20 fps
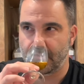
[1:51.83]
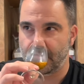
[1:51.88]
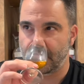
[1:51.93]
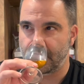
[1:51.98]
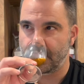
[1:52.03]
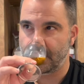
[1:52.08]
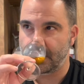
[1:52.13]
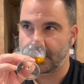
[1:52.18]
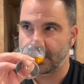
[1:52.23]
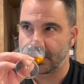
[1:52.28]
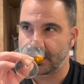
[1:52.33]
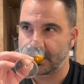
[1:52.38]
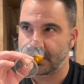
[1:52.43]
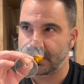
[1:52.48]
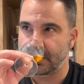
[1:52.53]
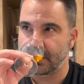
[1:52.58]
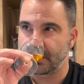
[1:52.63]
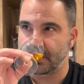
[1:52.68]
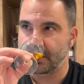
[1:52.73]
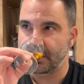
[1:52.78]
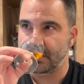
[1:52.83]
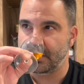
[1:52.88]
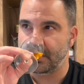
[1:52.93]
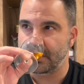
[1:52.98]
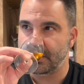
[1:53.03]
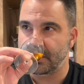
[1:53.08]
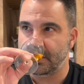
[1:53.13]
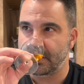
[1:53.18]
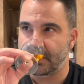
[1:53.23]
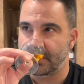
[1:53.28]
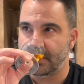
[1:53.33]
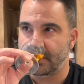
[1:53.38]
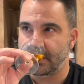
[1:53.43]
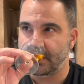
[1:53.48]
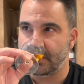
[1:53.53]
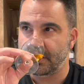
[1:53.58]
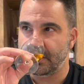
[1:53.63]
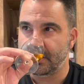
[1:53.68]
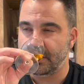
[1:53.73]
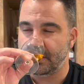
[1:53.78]

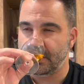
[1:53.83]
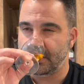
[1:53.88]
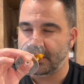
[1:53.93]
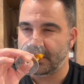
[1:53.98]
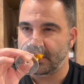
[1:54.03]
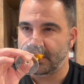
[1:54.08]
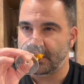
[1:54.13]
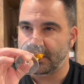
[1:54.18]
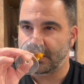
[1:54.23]
Nothing is said.